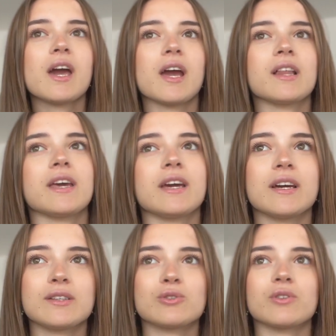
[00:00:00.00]
like
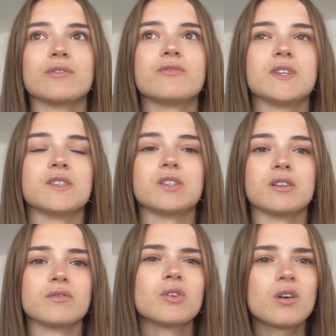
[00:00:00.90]
sort of fun
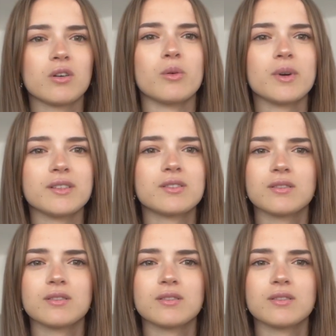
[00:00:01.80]
stuff. Not always,